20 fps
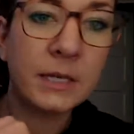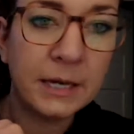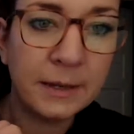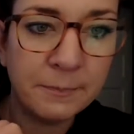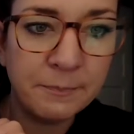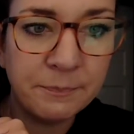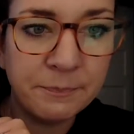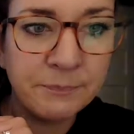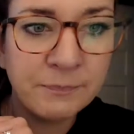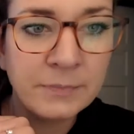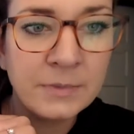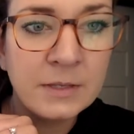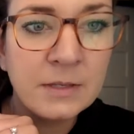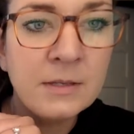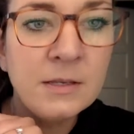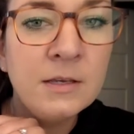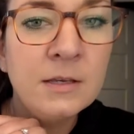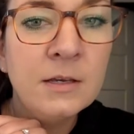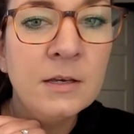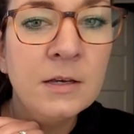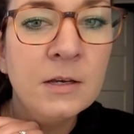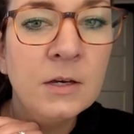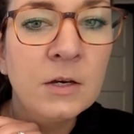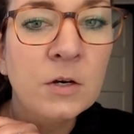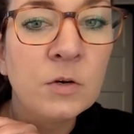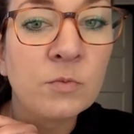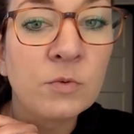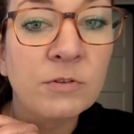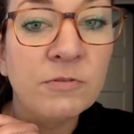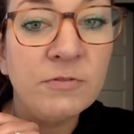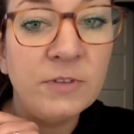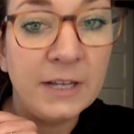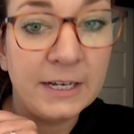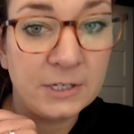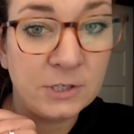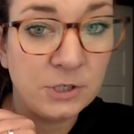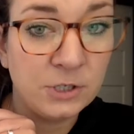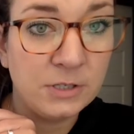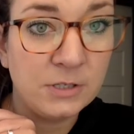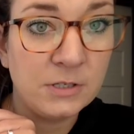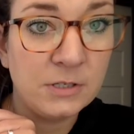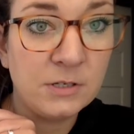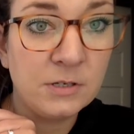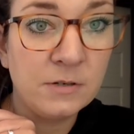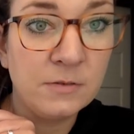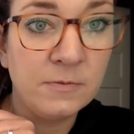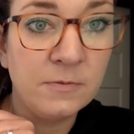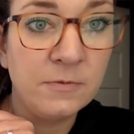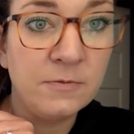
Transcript: Okay, reflections.